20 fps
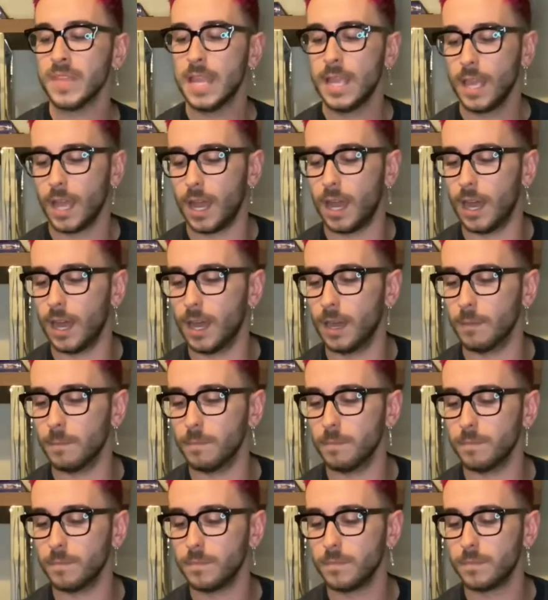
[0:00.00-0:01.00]

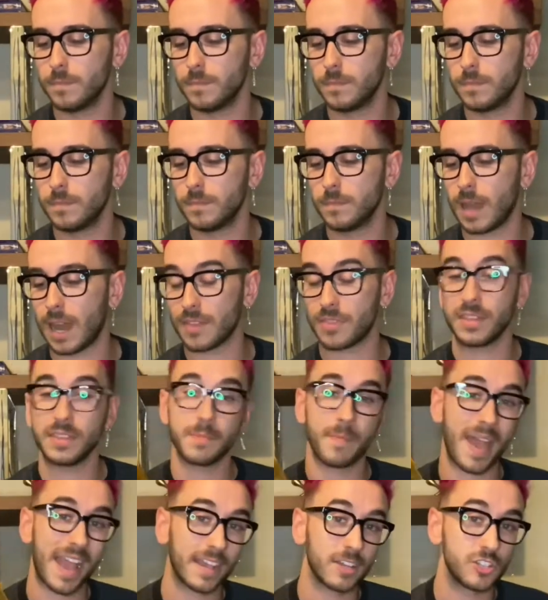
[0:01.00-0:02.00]
I think
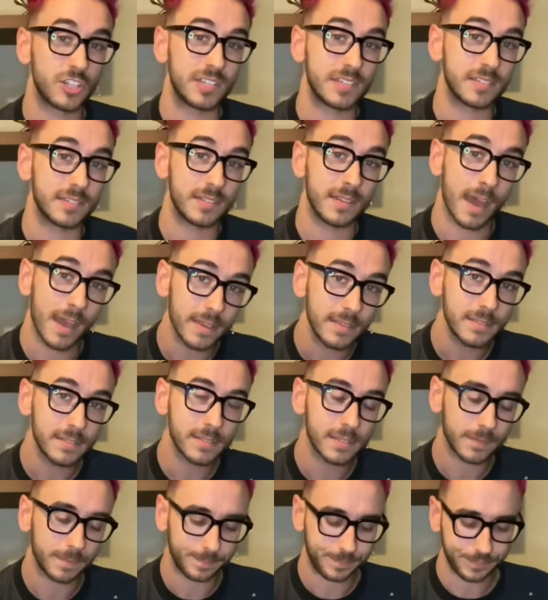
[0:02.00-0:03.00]
the packaging is
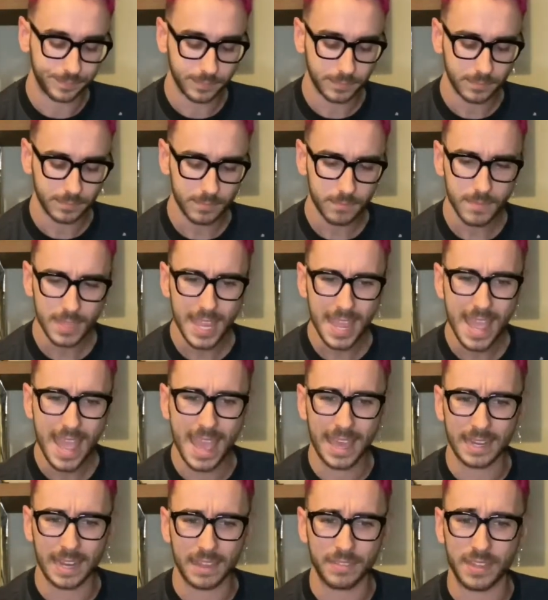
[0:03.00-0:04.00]
nice.
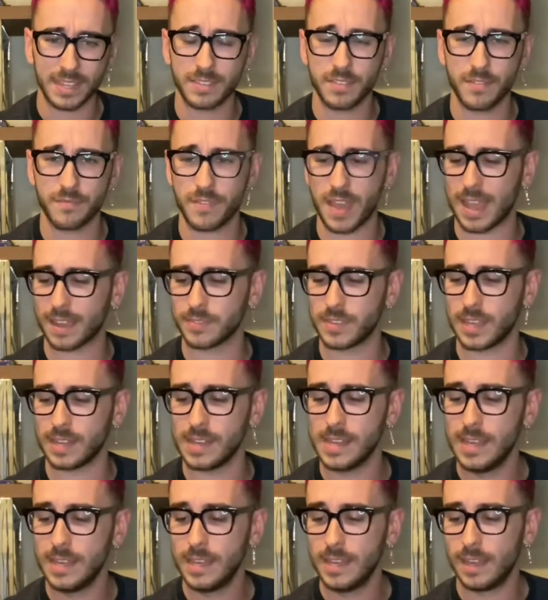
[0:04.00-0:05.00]
And I think the fact
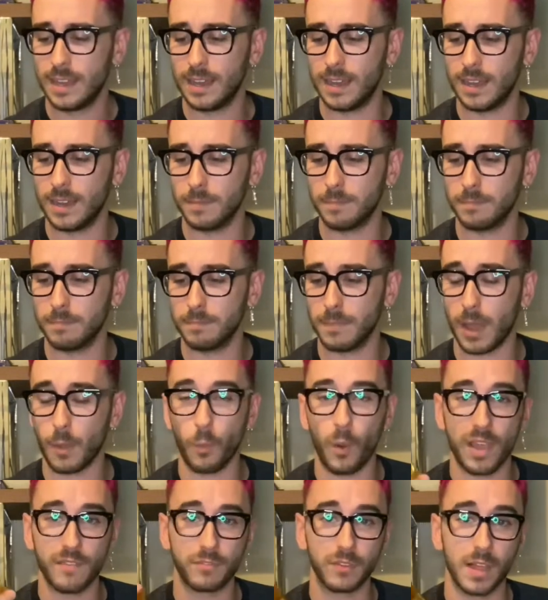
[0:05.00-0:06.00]
that my
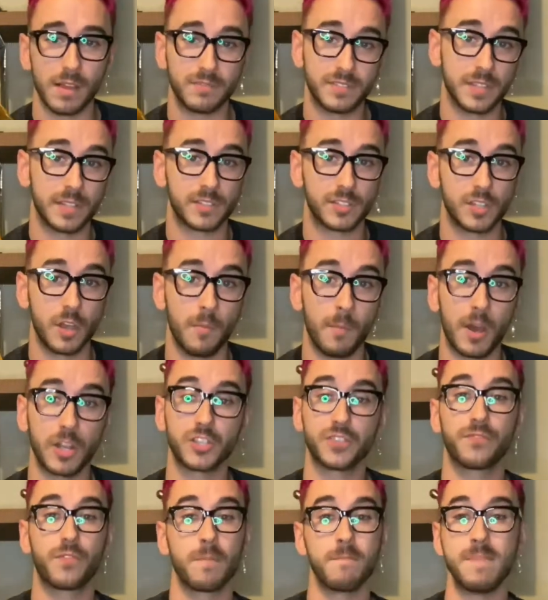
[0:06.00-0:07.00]
wife loves this so
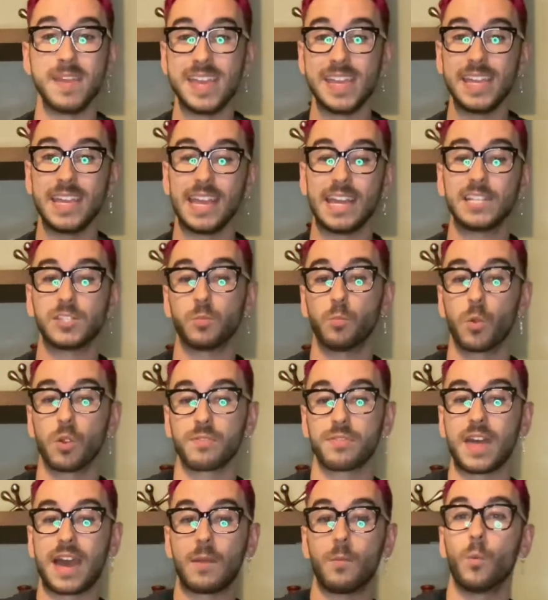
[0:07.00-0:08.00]
much, for me, it's
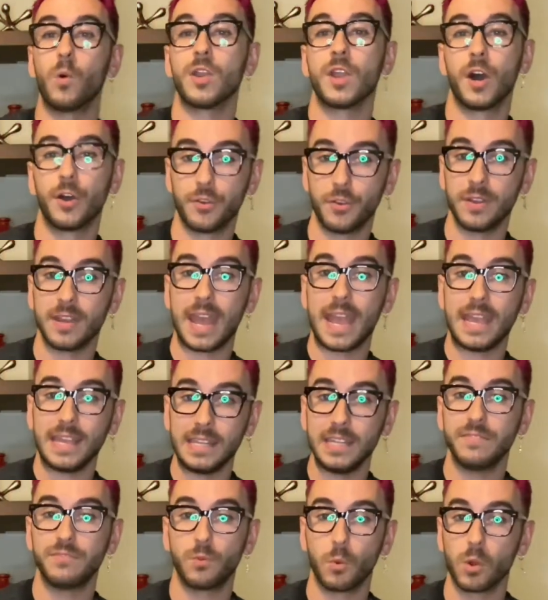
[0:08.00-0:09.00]
worth that
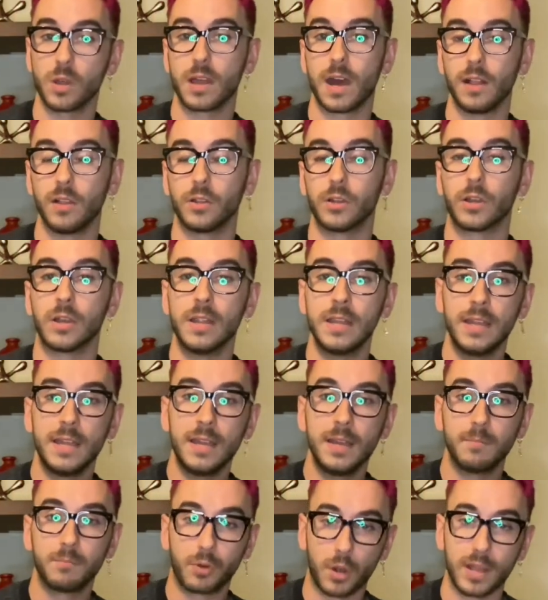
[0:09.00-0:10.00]
$184
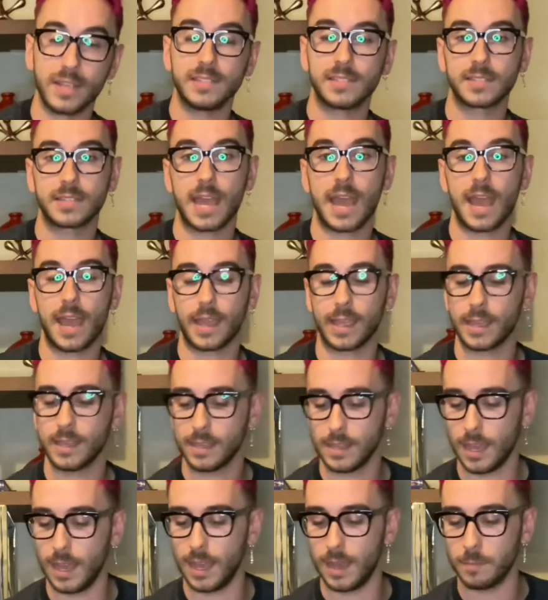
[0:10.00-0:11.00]
price tag
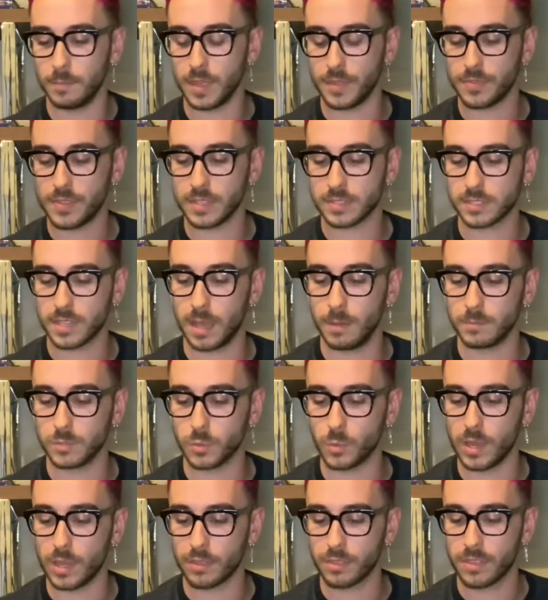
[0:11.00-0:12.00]
that this comes
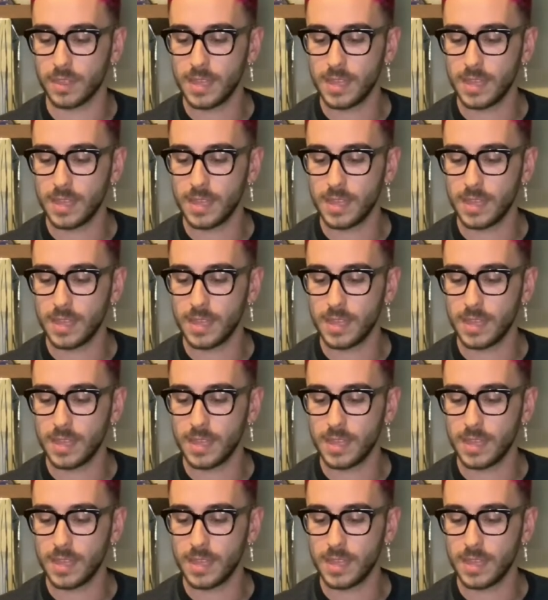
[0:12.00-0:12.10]
with.